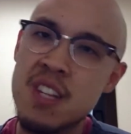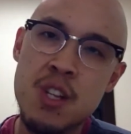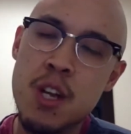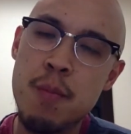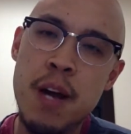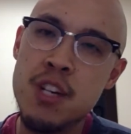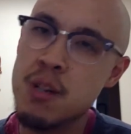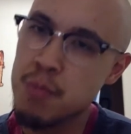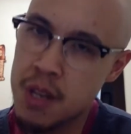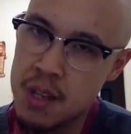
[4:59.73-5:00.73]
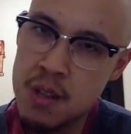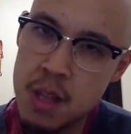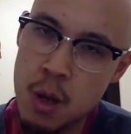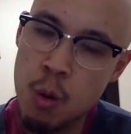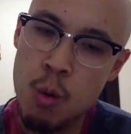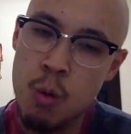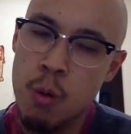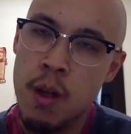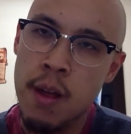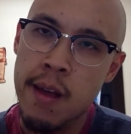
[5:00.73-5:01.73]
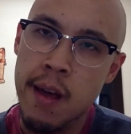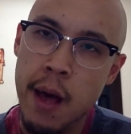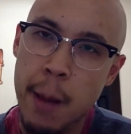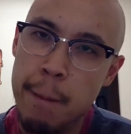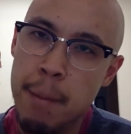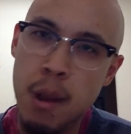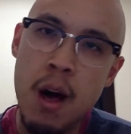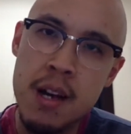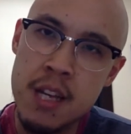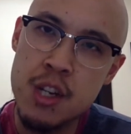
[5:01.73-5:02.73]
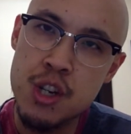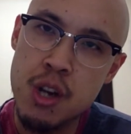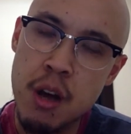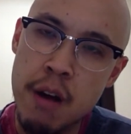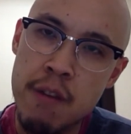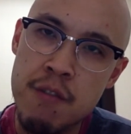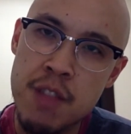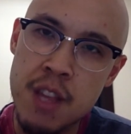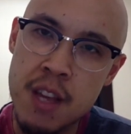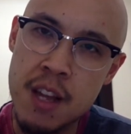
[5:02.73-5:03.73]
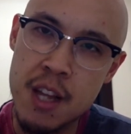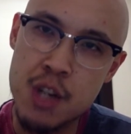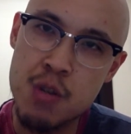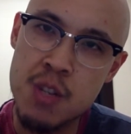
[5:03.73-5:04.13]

As you can imagine, because of the whole blockage of the electrical